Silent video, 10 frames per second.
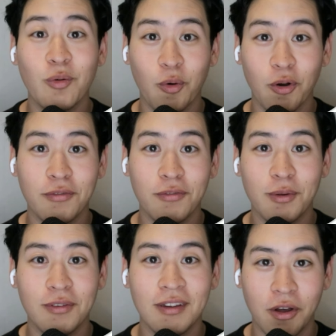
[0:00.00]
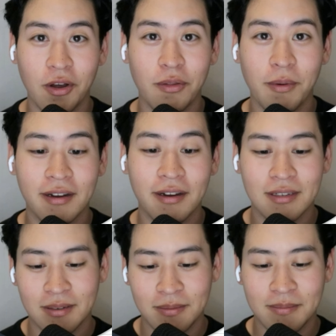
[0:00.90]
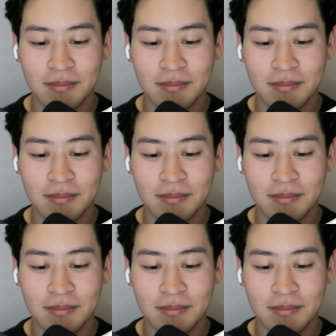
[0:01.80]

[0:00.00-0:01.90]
in the workflows in Wealthbox.